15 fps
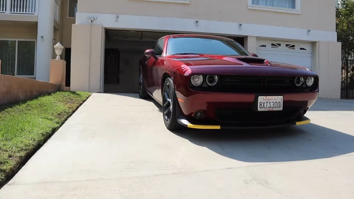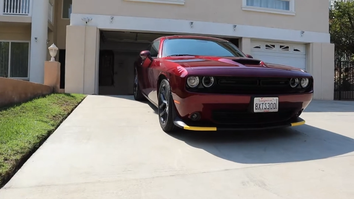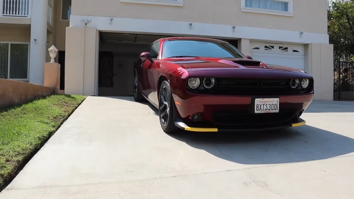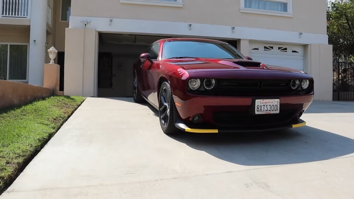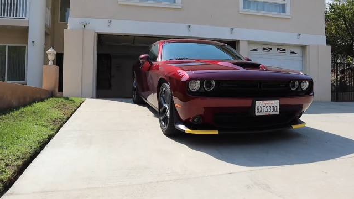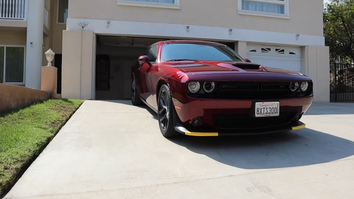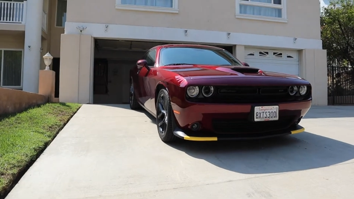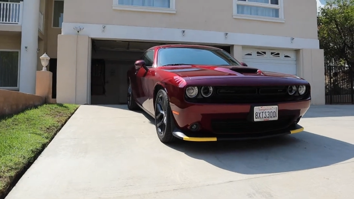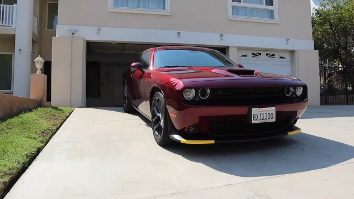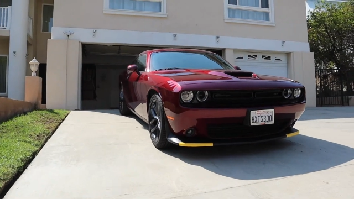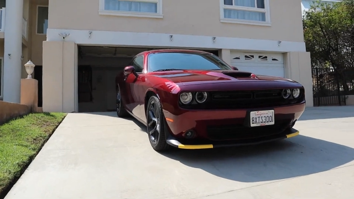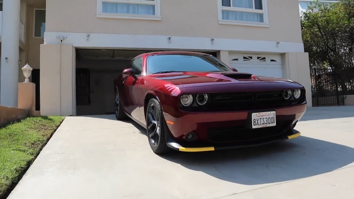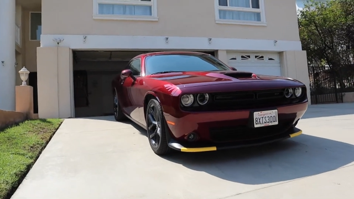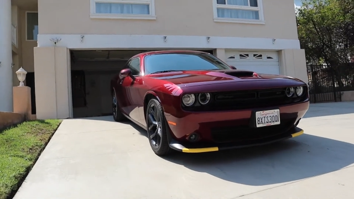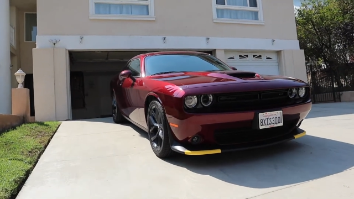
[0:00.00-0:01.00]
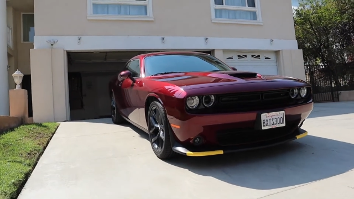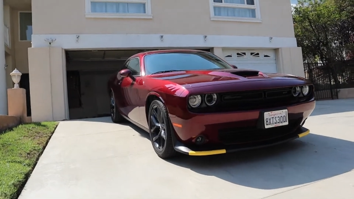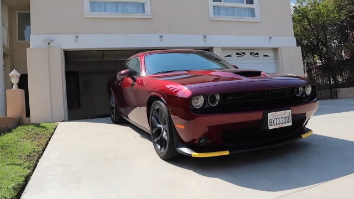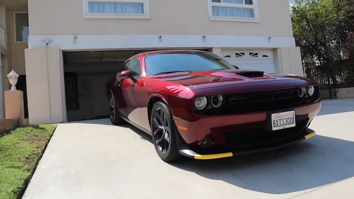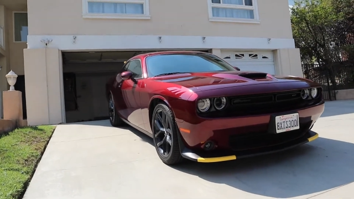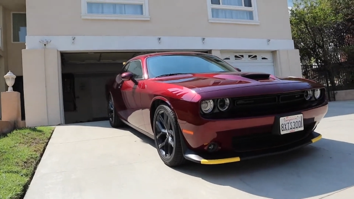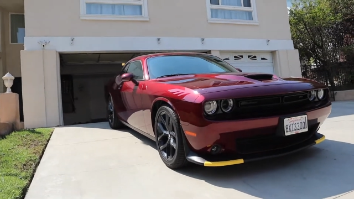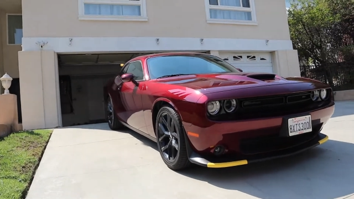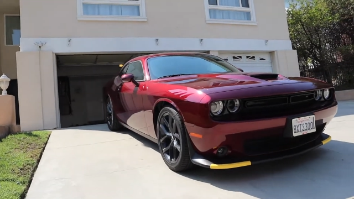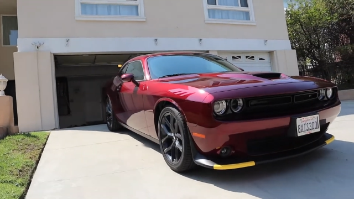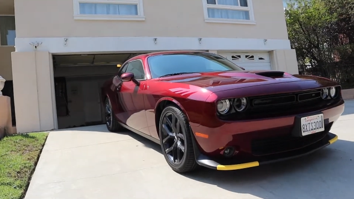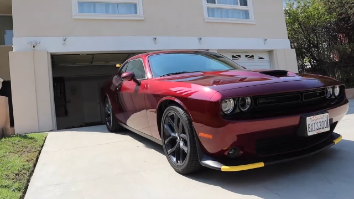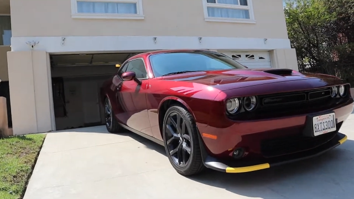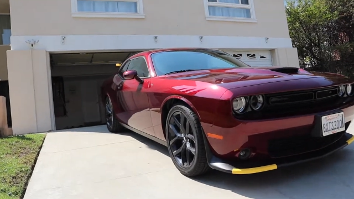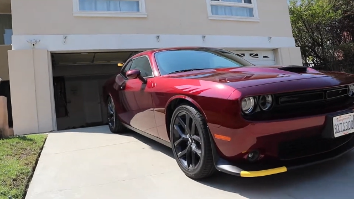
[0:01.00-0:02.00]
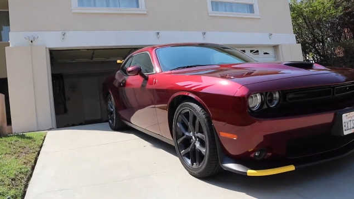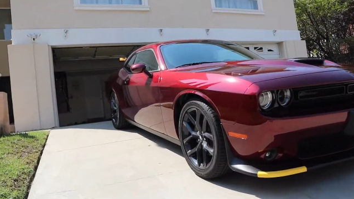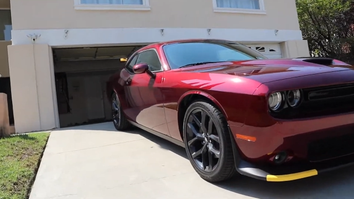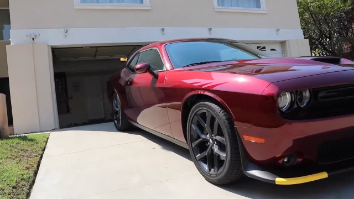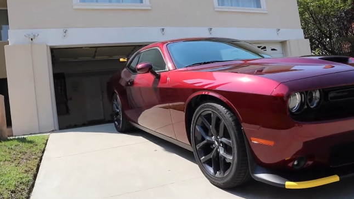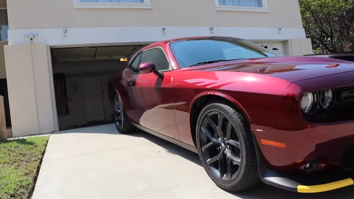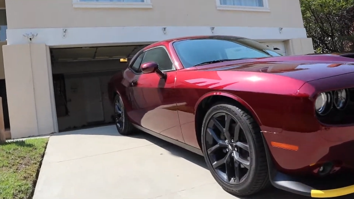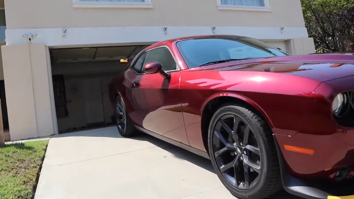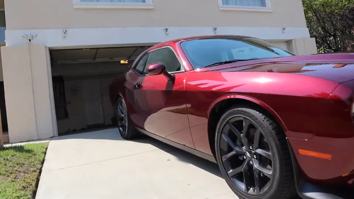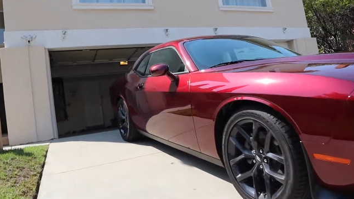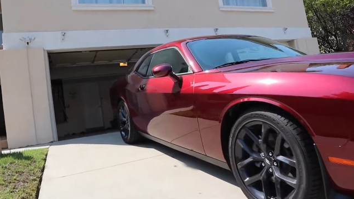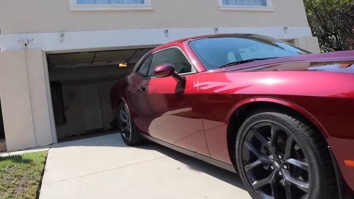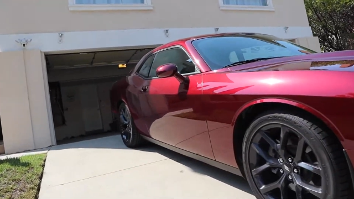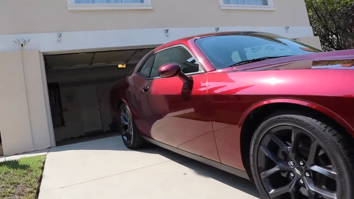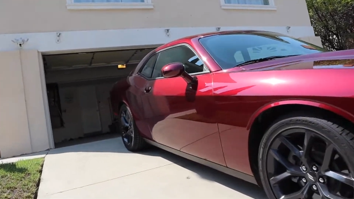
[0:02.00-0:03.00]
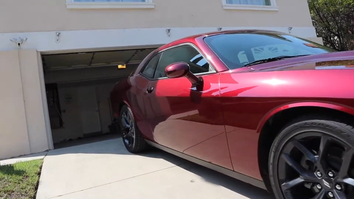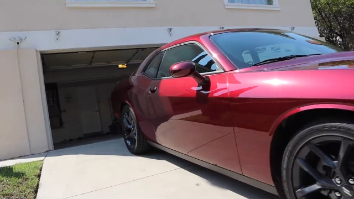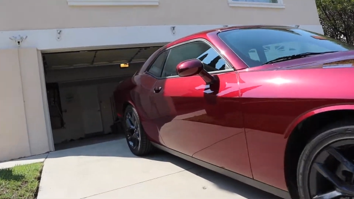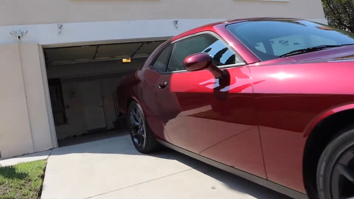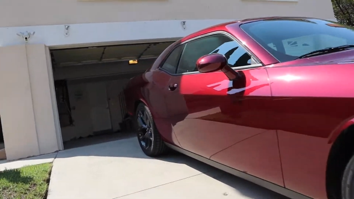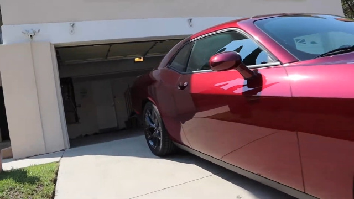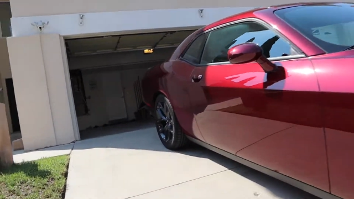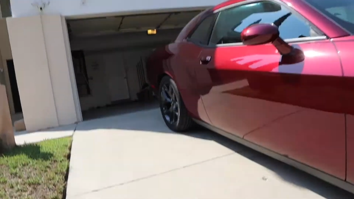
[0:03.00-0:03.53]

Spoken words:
[unreadable: no face in view]